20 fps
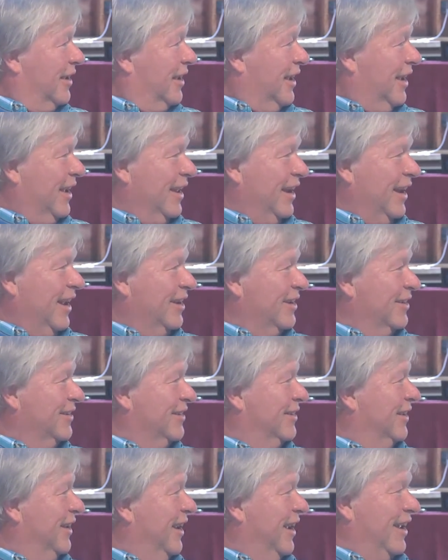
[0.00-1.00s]
And
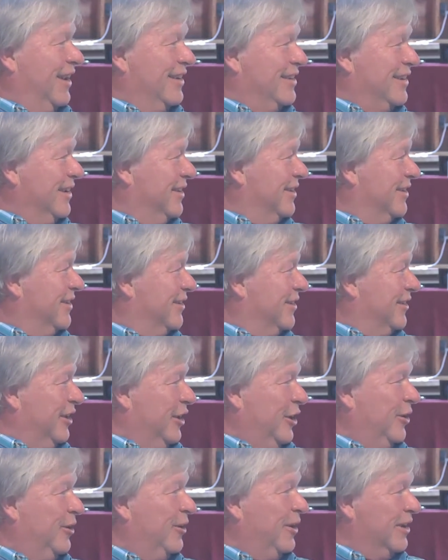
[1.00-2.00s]
I'd just,
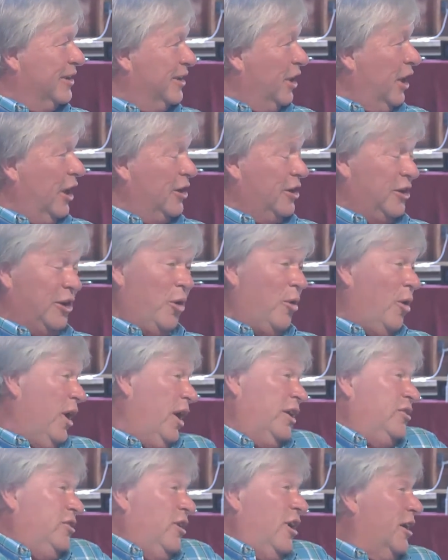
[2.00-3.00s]
I'd go on,
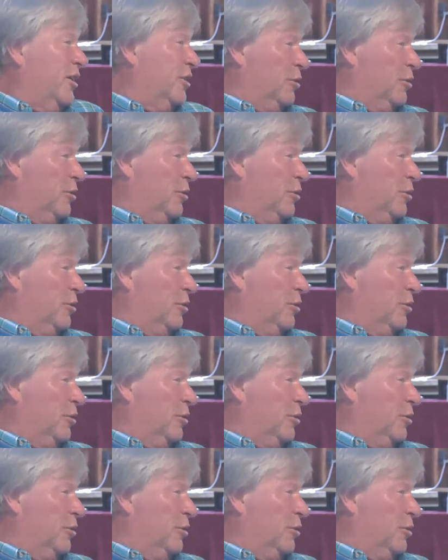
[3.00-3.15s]
I'd talk